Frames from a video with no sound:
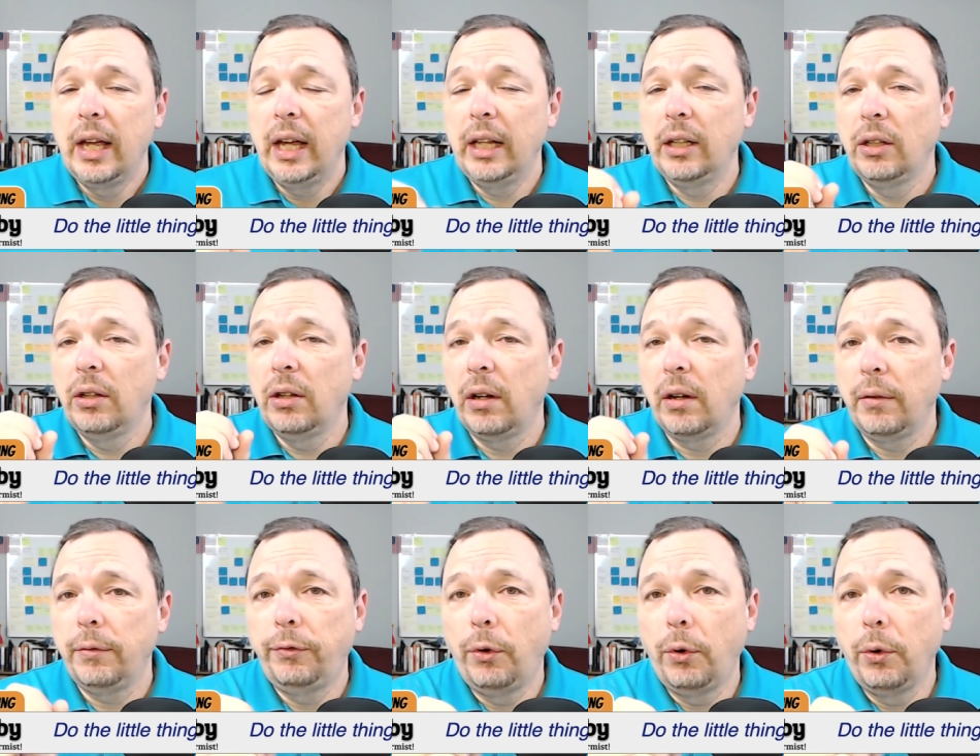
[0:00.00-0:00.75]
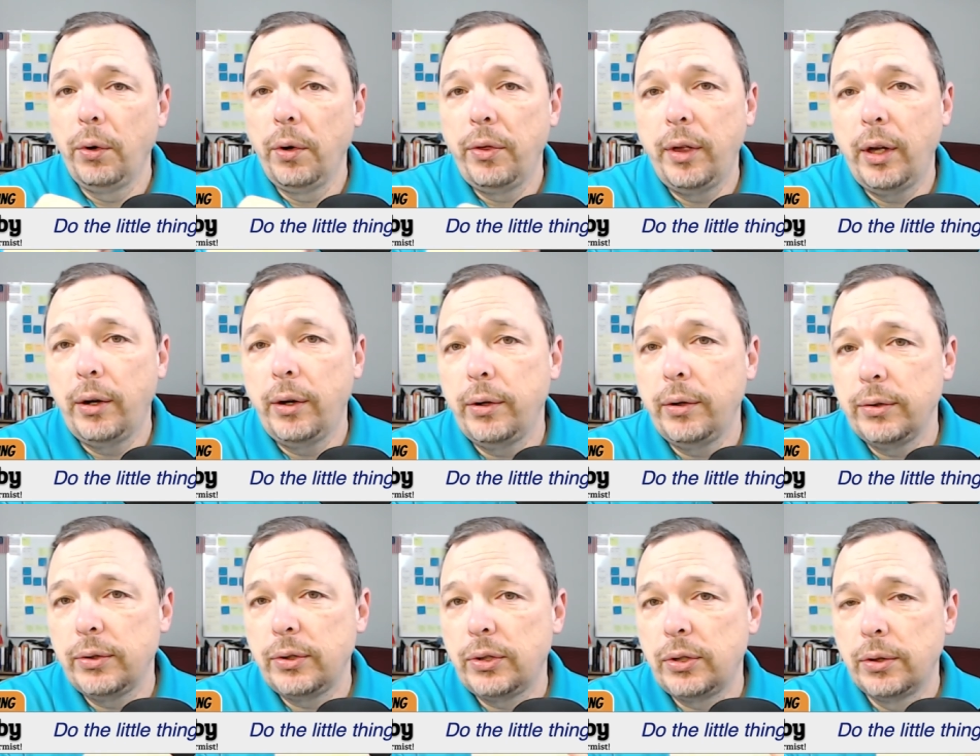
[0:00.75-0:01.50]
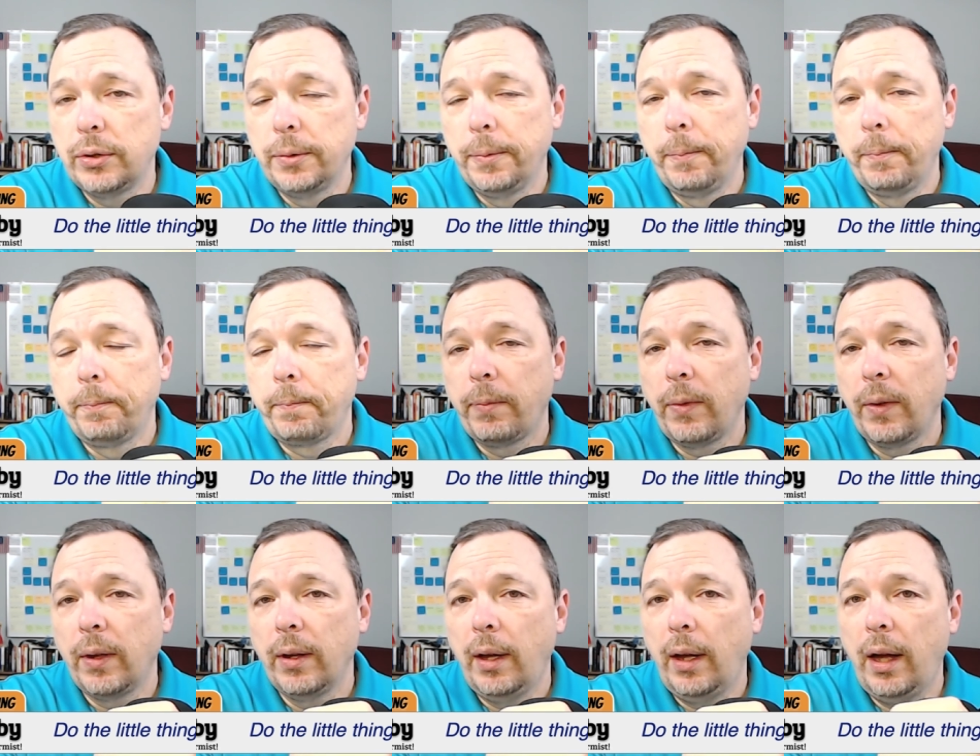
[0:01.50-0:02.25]
And look, for those
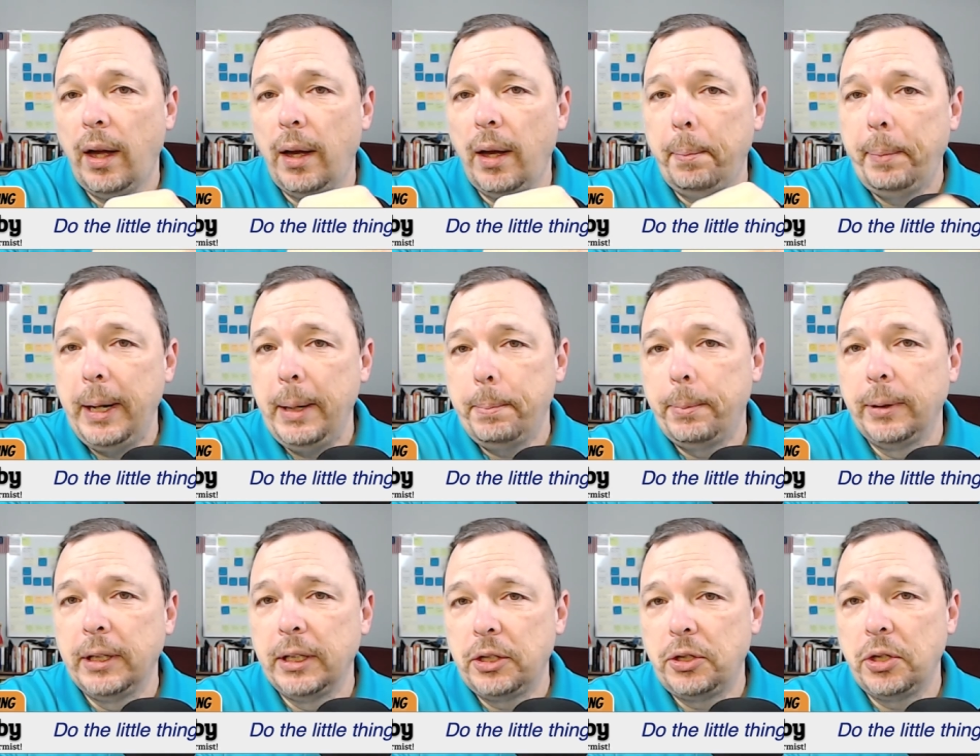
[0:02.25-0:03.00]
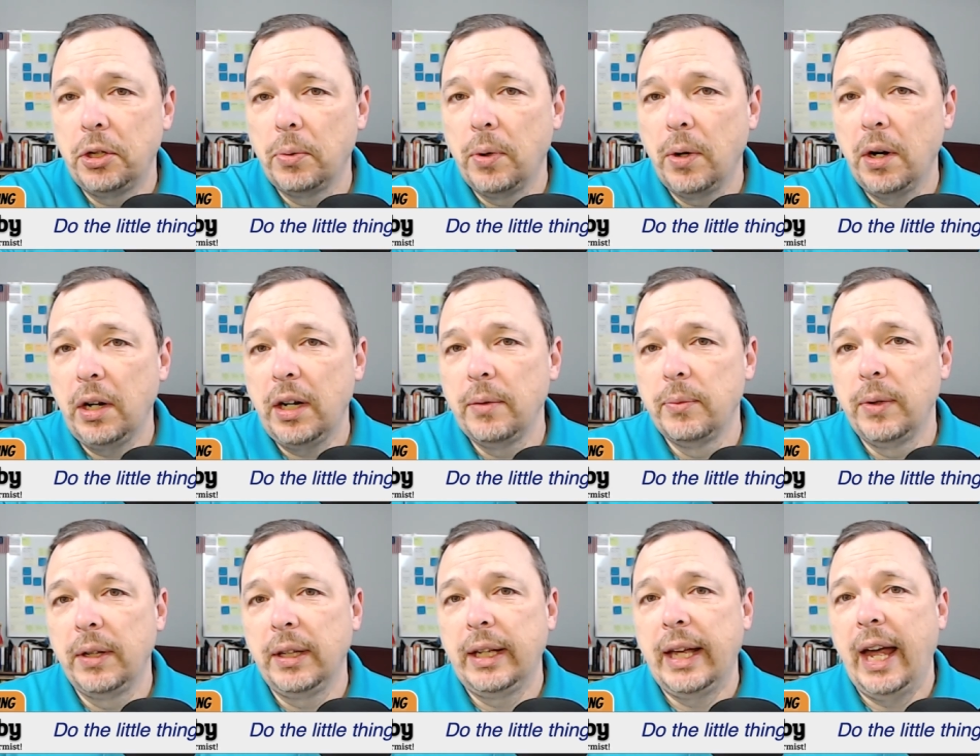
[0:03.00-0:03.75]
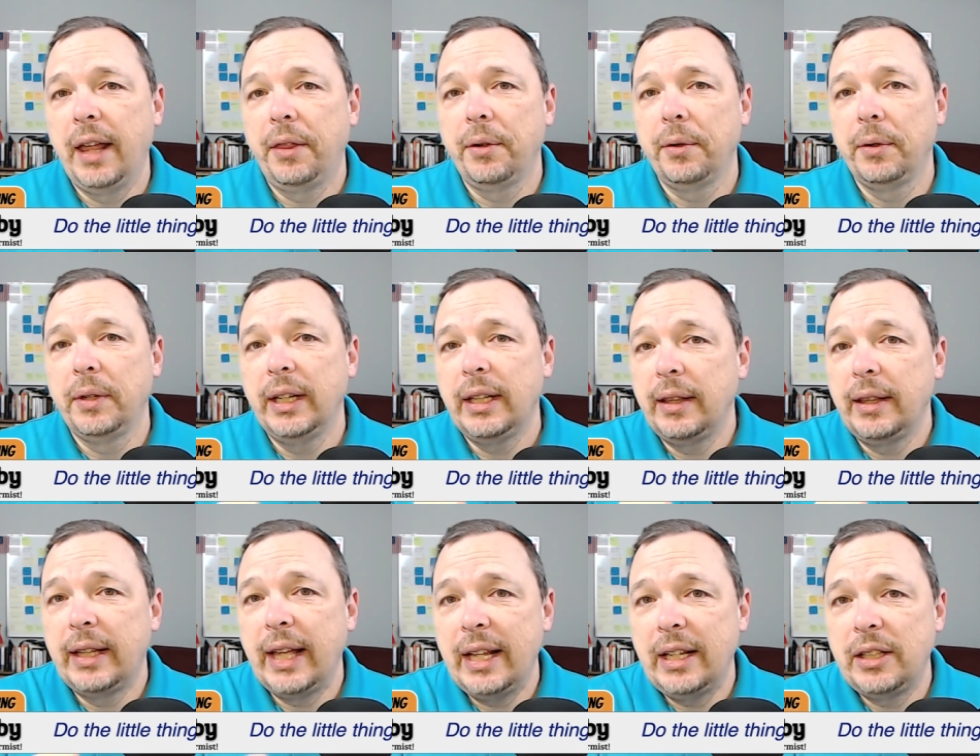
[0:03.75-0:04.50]
uh, people that you're working with, Catherine,
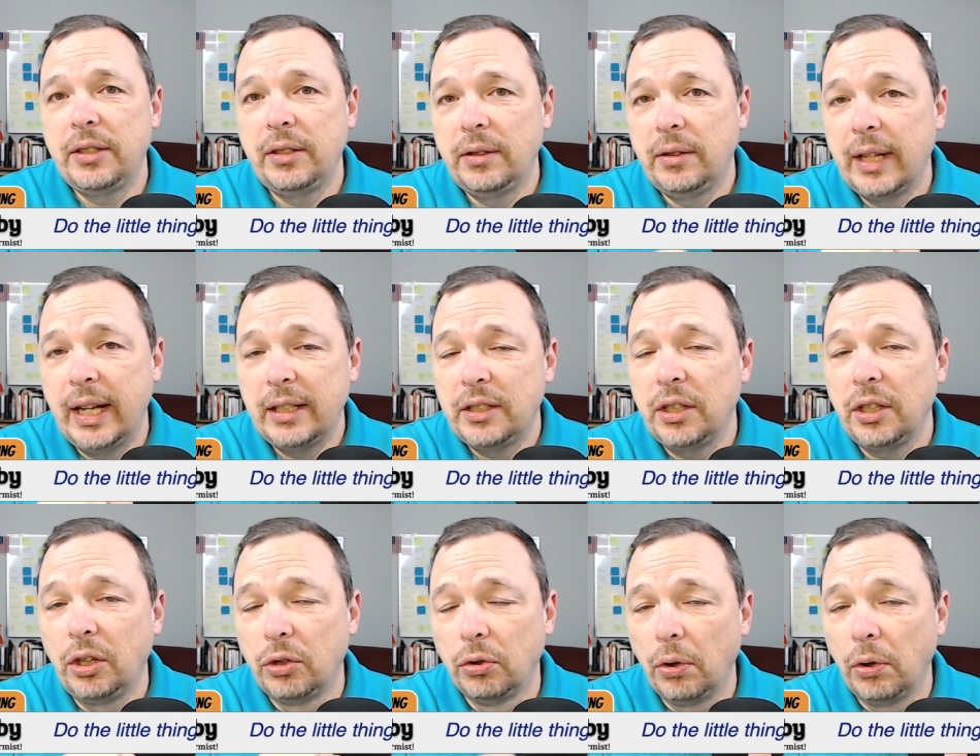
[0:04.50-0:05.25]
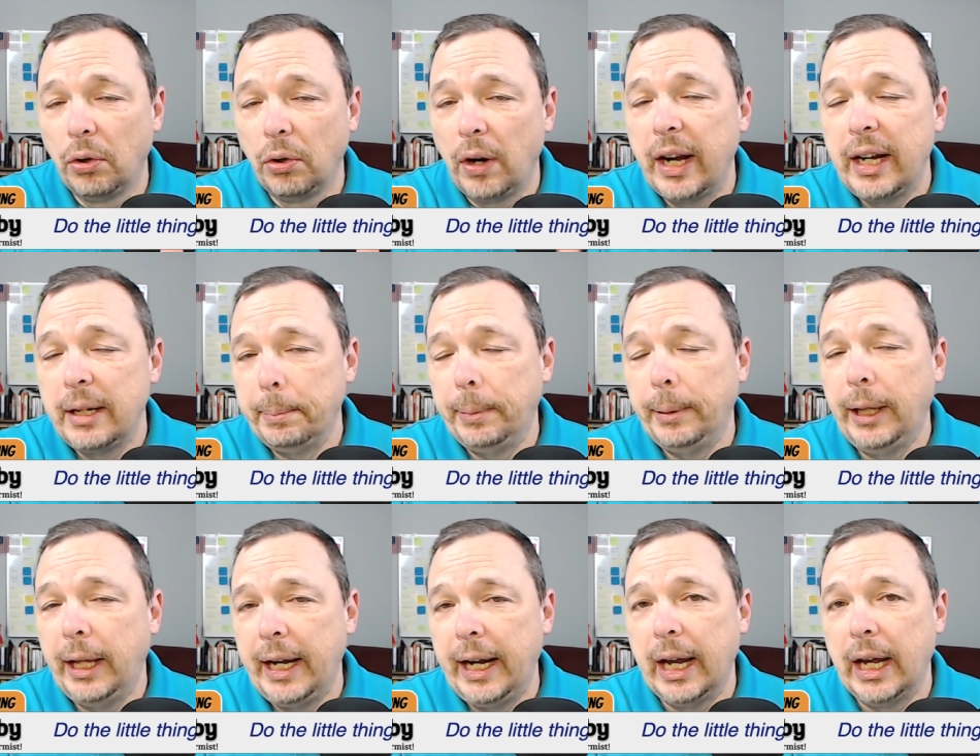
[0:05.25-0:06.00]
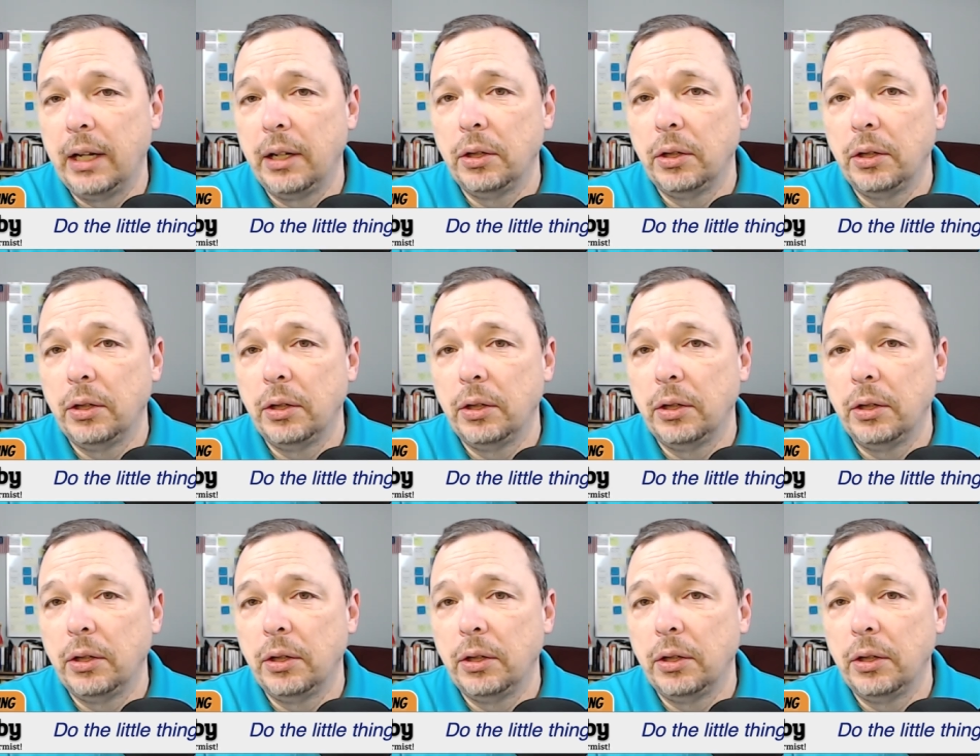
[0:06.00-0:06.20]
that, that's that's a great plan,